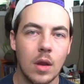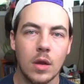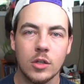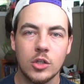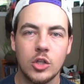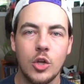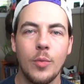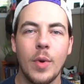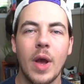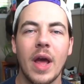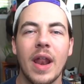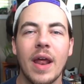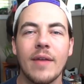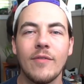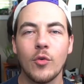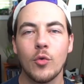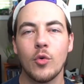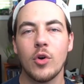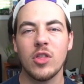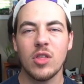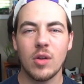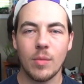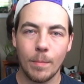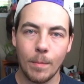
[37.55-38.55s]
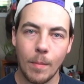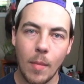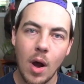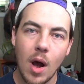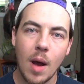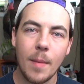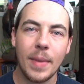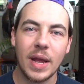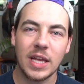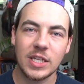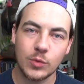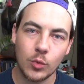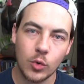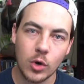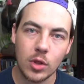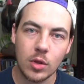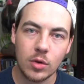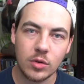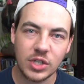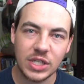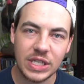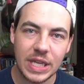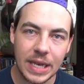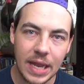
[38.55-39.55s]
Too bad everyone and their mom has one of
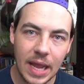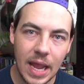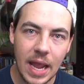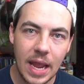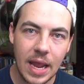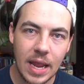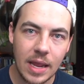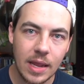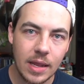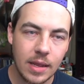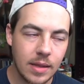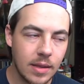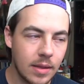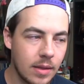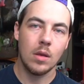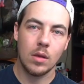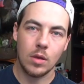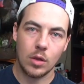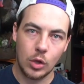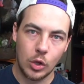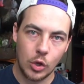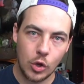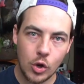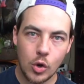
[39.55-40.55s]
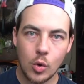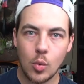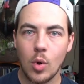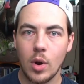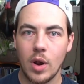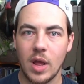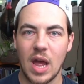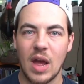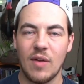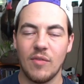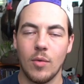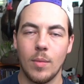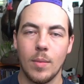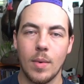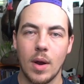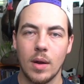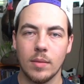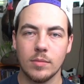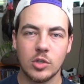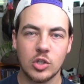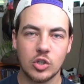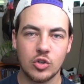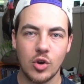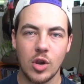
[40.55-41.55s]
those today. You don't want to have a mom
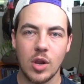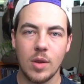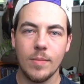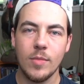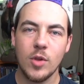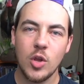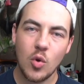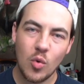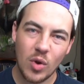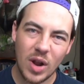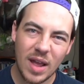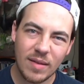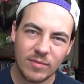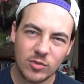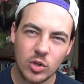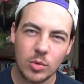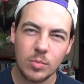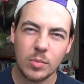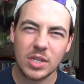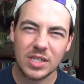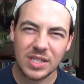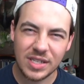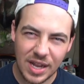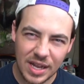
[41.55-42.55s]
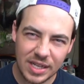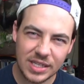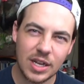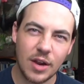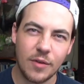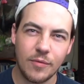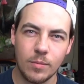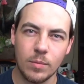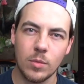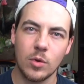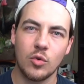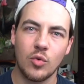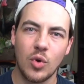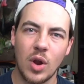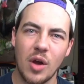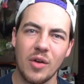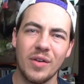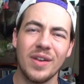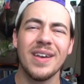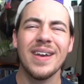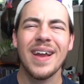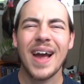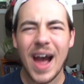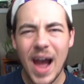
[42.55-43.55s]
stream. You want to have a stream that stands out from the crowd,
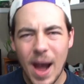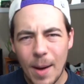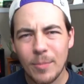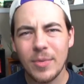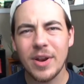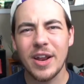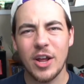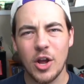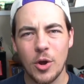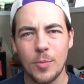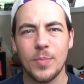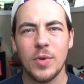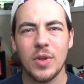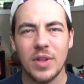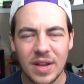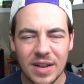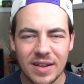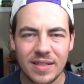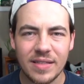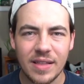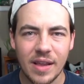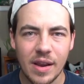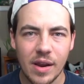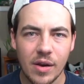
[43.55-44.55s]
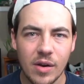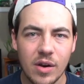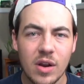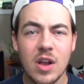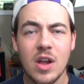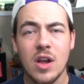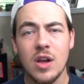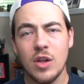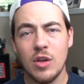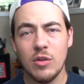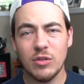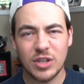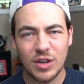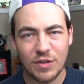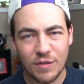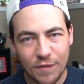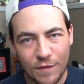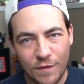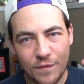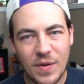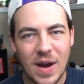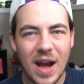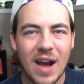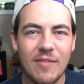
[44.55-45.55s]
and I'm going to help you get there using
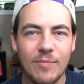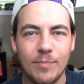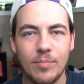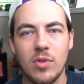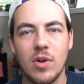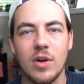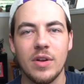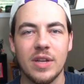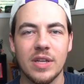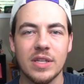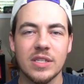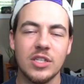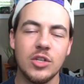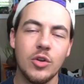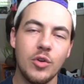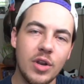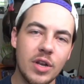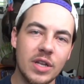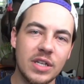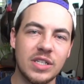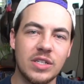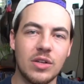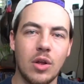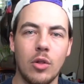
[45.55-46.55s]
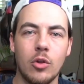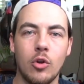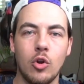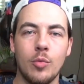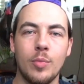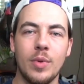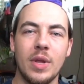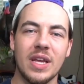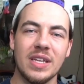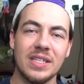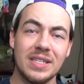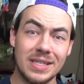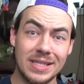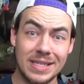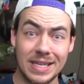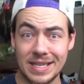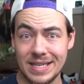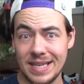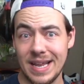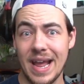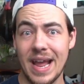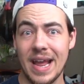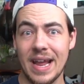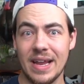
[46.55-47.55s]
five plugins you can install in O B S
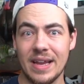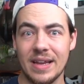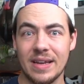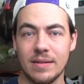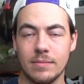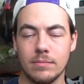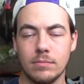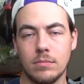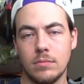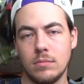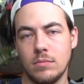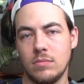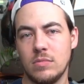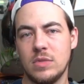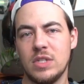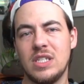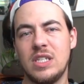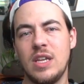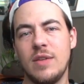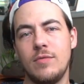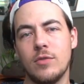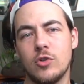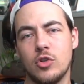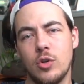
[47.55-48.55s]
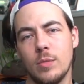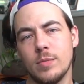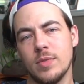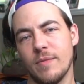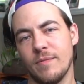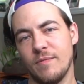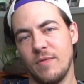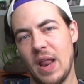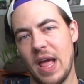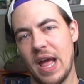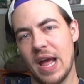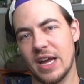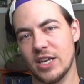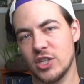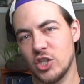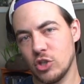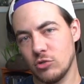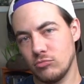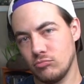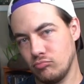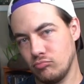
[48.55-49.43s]
today. Let's give your stream some flash.